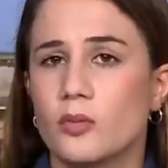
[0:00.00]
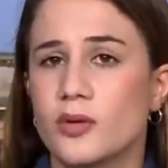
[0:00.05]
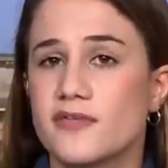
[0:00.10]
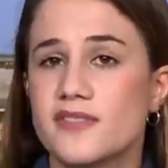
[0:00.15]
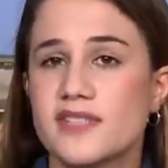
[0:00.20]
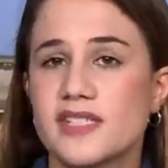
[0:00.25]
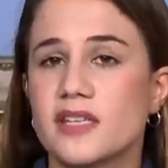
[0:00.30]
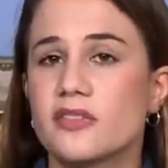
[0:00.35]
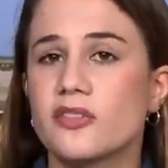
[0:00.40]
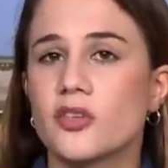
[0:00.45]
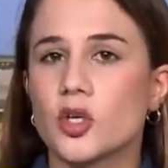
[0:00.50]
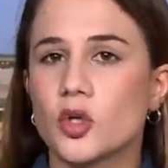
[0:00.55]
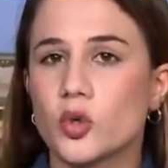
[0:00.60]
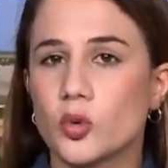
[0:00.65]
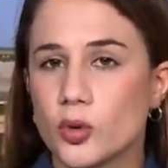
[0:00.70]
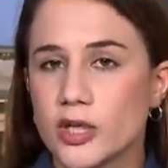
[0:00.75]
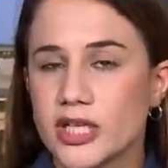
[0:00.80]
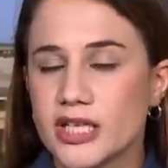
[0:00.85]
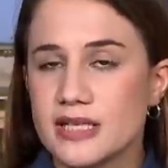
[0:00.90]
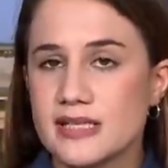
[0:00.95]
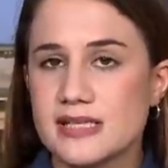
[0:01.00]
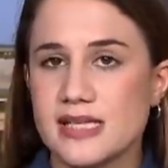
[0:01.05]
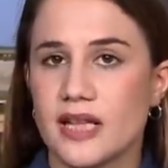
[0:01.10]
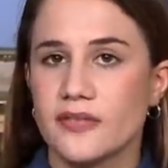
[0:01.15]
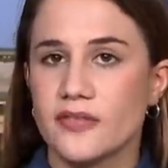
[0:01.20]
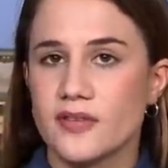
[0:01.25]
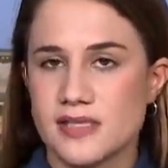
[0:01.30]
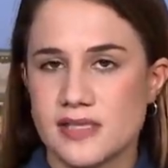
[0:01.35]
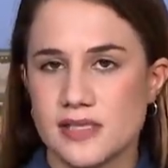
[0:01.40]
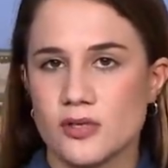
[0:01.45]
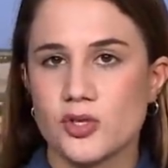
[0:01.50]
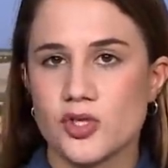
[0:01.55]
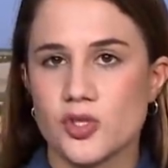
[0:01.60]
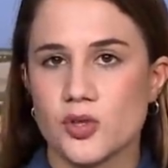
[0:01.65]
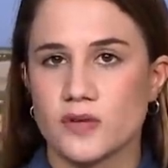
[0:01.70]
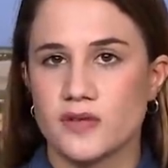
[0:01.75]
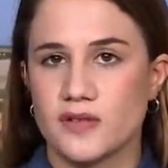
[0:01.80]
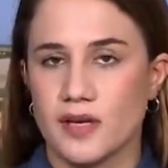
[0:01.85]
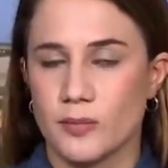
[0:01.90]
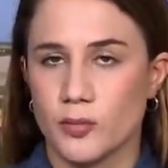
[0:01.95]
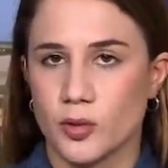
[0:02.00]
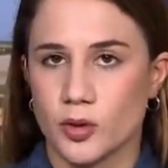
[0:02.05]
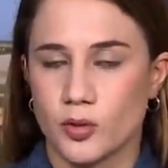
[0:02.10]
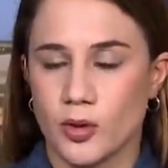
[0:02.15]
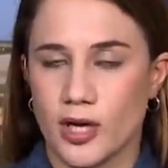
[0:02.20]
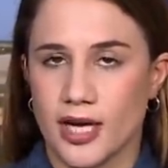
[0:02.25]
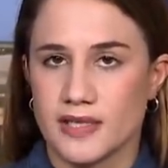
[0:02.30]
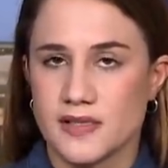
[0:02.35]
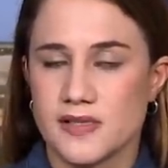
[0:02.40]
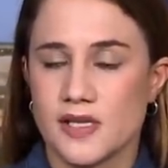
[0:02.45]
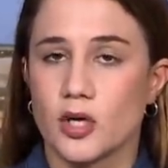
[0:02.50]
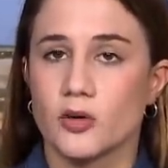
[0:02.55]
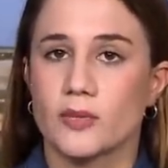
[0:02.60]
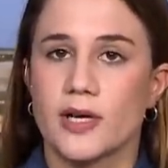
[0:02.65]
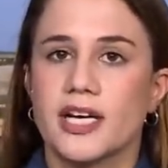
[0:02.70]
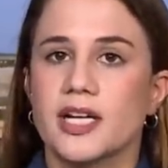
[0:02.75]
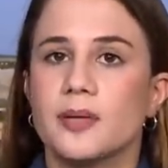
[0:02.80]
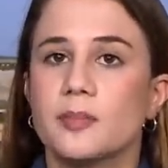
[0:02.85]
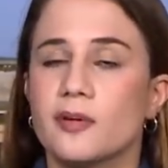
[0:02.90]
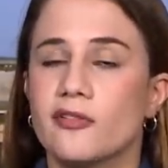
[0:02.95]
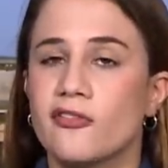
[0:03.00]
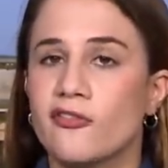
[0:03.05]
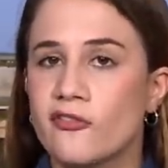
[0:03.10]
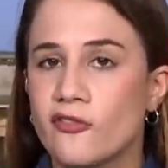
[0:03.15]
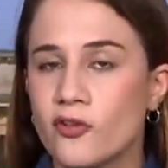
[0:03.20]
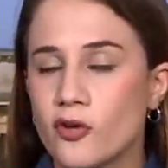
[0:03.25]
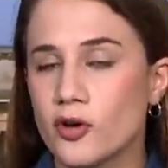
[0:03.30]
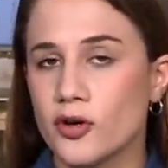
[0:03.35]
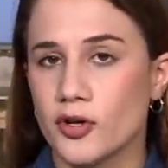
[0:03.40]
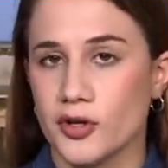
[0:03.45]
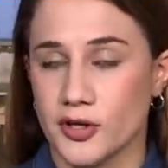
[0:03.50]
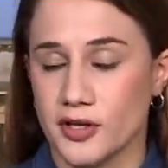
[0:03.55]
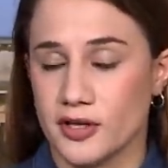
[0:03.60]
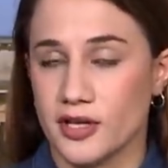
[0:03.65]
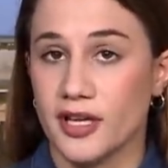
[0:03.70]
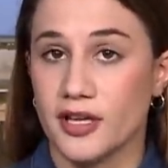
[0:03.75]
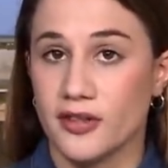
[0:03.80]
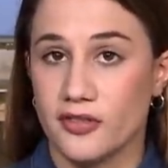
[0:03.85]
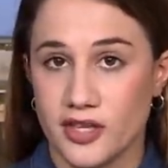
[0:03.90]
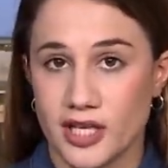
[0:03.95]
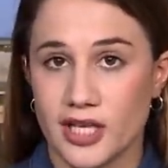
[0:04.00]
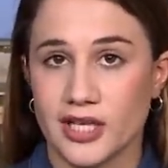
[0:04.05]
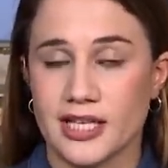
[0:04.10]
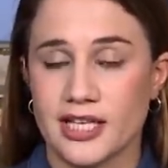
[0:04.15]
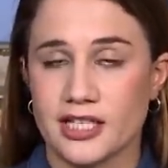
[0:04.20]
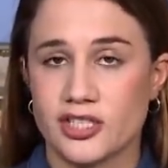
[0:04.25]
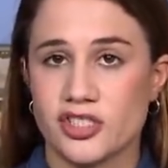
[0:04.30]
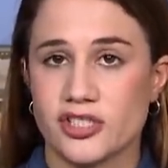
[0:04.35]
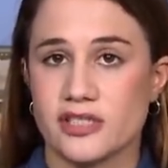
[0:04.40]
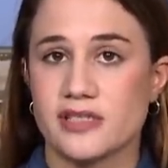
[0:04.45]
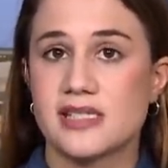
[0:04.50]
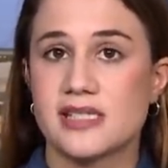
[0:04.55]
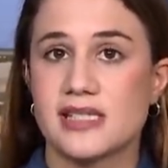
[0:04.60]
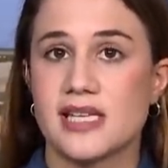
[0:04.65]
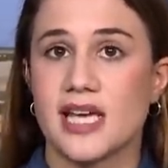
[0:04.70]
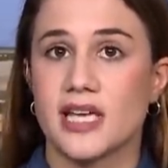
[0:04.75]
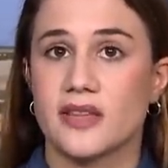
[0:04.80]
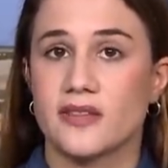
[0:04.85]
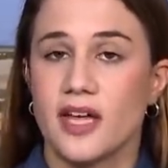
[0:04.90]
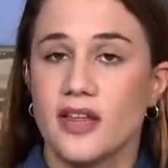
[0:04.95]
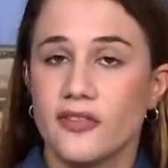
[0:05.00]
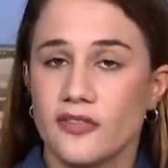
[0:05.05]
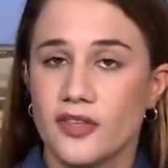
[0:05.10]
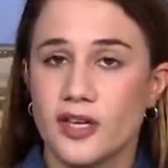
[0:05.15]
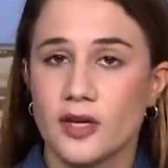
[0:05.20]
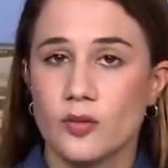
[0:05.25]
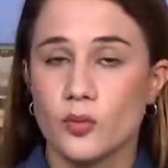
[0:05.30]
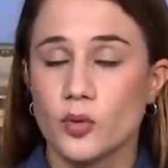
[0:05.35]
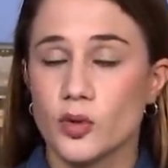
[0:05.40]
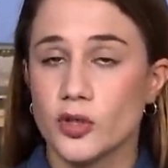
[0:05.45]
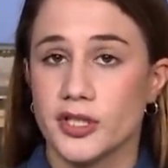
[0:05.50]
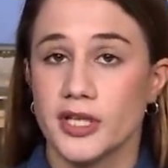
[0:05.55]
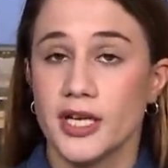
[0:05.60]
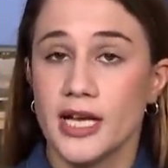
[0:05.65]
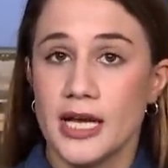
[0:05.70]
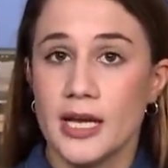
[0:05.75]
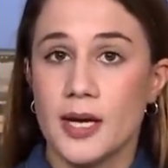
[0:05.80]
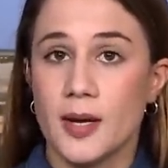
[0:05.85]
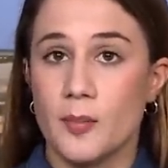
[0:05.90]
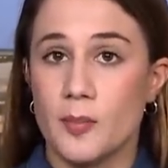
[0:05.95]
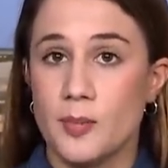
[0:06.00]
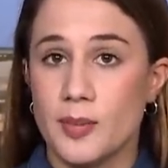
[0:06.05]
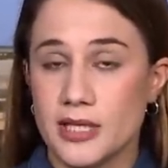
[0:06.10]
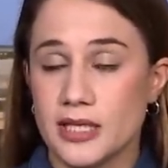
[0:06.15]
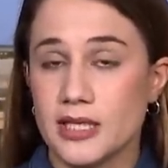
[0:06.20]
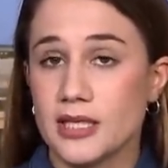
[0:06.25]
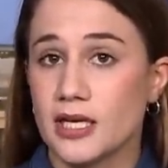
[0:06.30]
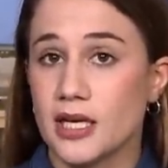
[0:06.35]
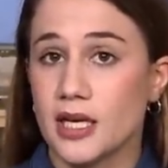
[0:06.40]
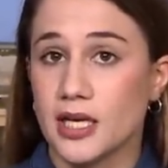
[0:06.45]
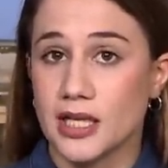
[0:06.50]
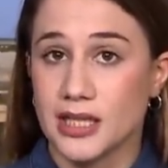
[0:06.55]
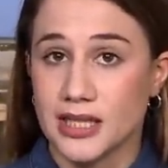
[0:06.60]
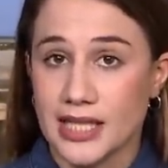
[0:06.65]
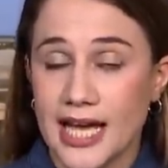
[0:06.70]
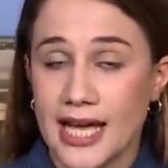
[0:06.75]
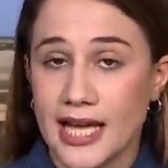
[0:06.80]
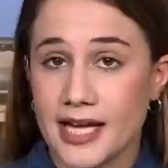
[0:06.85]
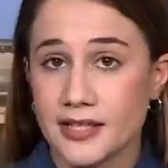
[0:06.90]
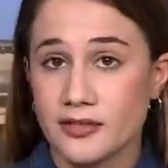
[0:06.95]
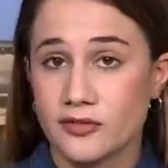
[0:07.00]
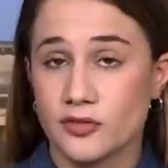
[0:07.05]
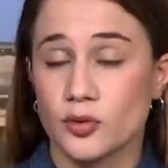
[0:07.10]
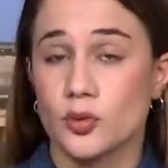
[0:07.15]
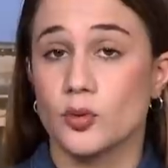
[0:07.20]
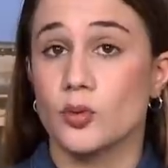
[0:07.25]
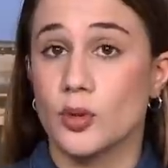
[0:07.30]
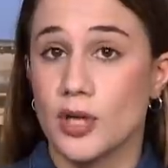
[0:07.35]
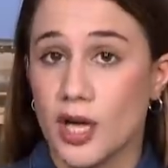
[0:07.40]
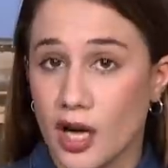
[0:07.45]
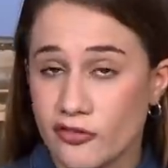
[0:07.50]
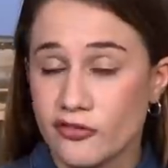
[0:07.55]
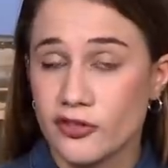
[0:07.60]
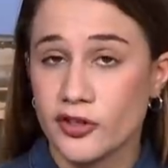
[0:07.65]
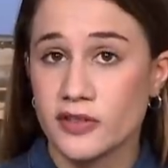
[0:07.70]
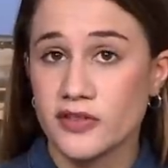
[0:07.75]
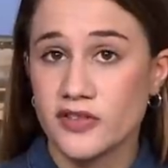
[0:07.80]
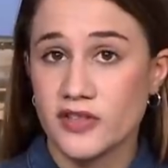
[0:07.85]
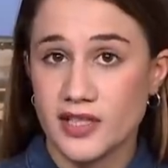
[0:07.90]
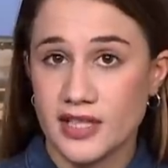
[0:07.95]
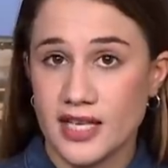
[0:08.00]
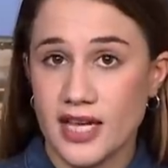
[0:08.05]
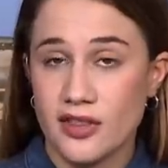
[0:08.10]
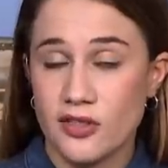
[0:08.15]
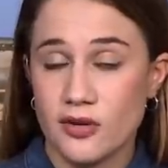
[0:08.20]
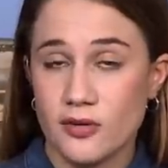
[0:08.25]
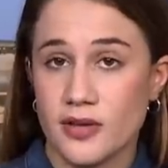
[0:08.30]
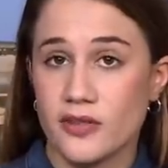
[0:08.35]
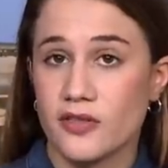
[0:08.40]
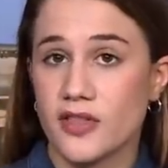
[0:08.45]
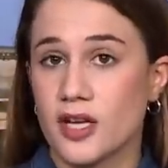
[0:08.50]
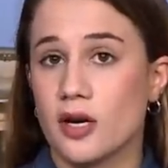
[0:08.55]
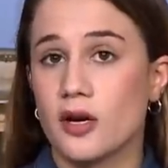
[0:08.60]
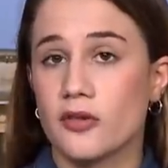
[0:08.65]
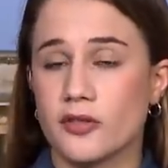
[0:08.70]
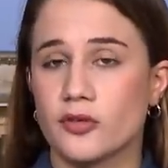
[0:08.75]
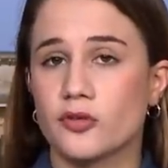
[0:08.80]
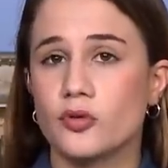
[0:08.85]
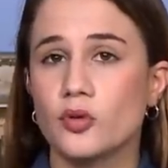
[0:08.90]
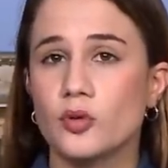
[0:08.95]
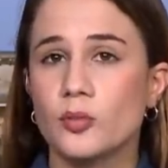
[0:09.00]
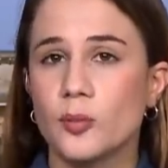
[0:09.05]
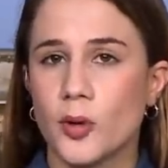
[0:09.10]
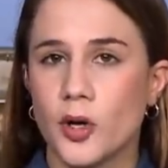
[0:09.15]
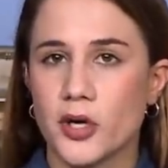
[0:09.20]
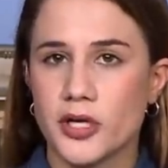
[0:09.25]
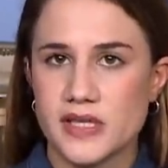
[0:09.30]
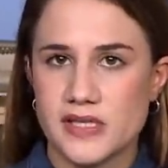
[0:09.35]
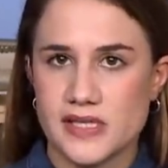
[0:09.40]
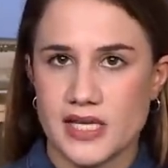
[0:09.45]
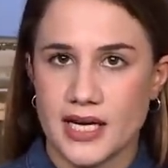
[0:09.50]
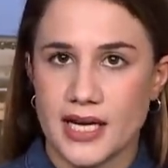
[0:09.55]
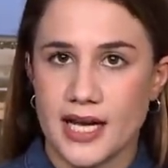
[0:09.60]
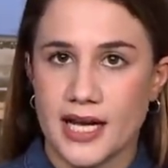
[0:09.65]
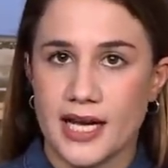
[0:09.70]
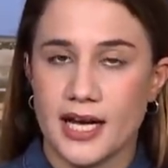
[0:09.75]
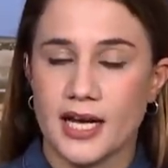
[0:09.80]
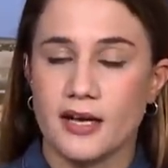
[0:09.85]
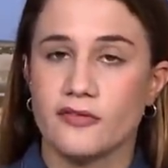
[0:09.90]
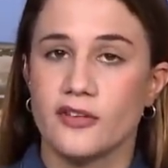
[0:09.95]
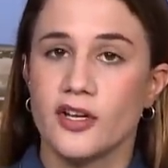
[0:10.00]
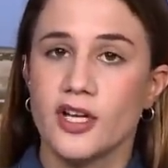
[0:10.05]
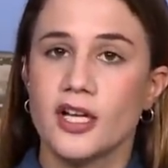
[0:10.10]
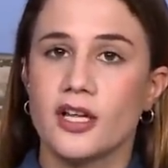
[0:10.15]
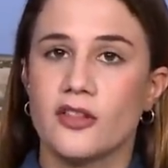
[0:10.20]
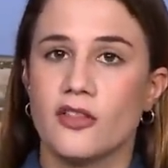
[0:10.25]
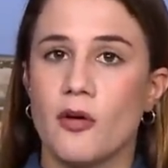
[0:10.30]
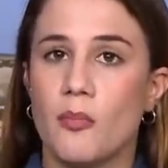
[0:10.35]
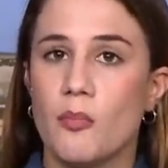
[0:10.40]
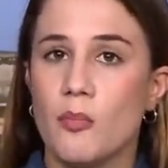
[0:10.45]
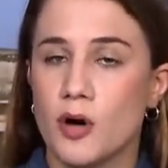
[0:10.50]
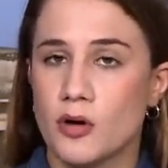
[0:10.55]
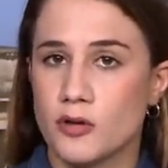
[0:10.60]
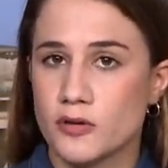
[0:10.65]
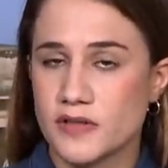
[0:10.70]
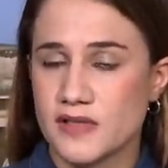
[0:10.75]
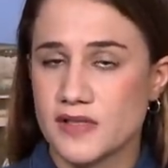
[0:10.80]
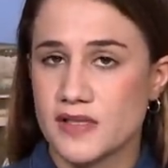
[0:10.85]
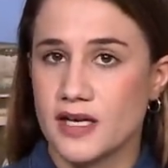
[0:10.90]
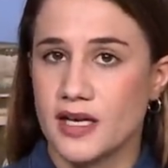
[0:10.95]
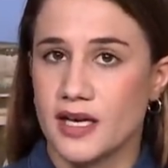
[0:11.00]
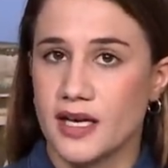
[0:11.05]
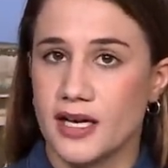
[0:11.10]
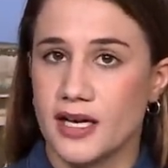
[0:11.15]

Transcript: we've seen the Greens and the Social Democrats already before the election saying that they would be glad to govern together, and they are the two parties that have the most